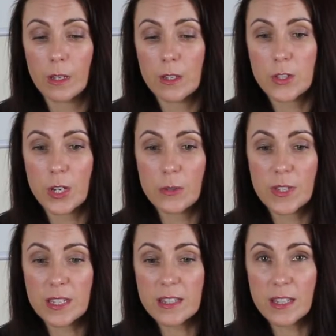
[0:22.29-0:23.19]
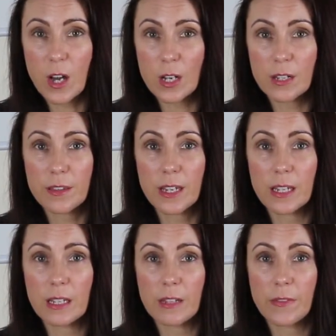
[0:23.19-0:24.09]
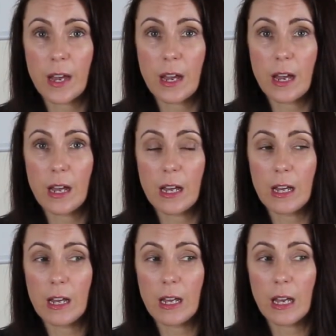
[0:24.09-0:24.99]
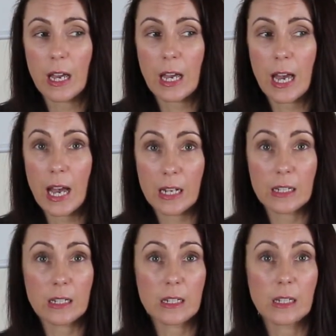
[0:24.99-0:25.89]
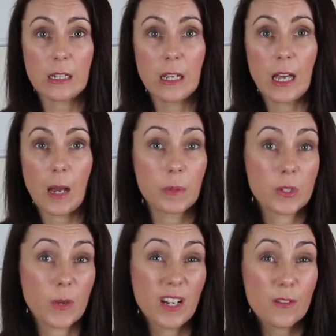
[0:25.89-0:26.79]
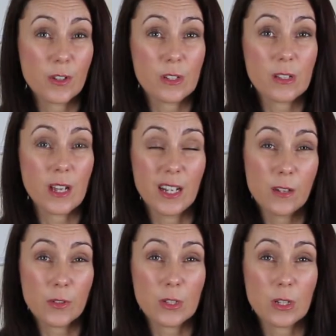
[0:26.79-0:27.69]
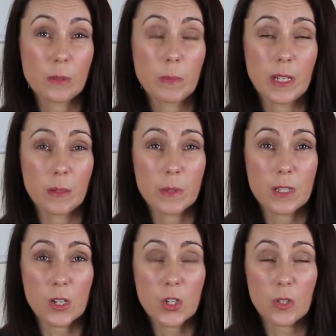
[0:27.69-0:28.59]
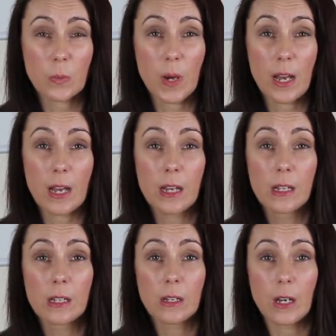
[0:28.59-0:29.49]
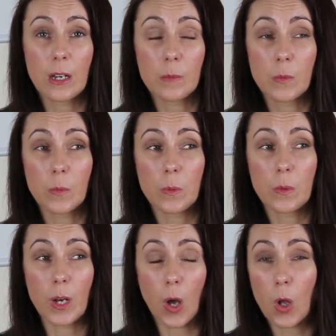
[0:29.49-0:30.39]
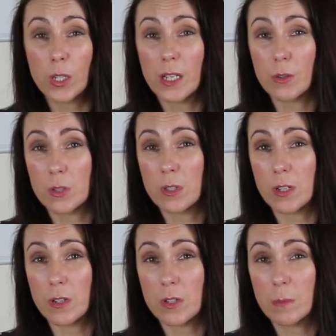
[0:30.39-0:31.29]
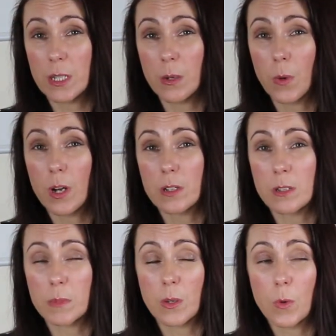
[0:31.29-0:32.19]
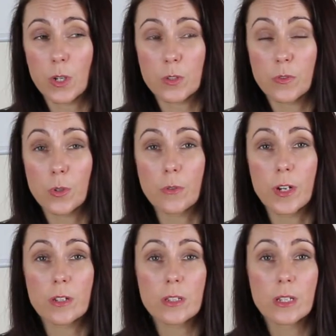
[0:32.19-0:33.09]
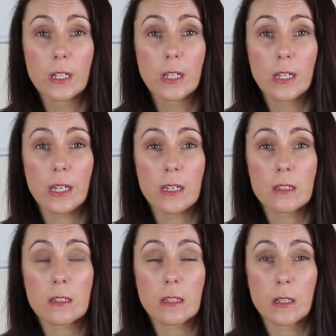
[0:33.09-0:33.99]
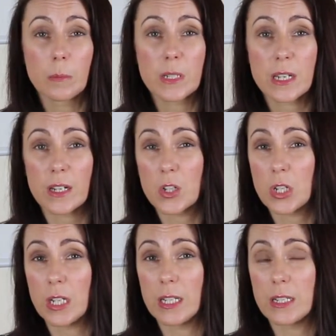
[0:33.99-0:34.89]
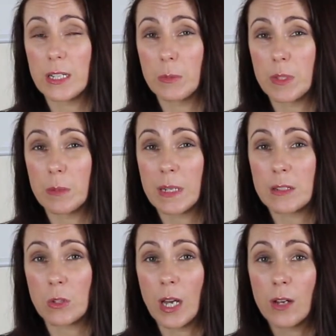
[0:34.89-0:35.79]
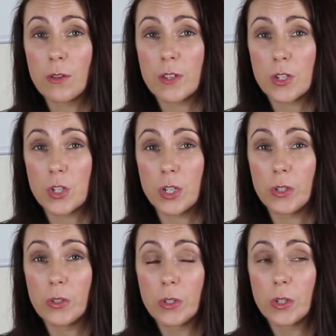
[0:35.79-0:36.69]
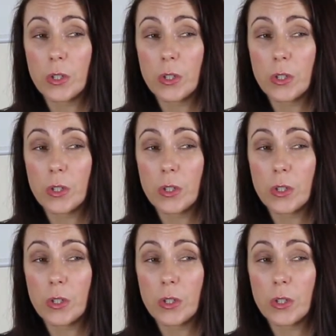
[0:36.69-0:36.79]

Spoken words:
So this is the kind of thing that can happen to any of us. Any of us could be in a position where a colleague or somebody at work, somebody that works for us, is potentially dealing with a mental health issue.